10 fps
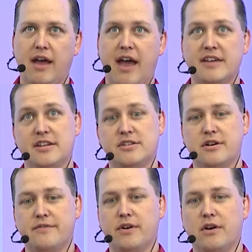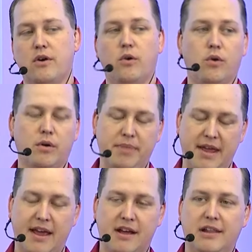as a server or
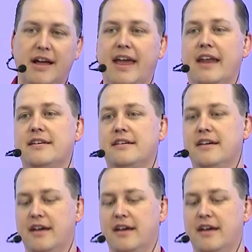be a client.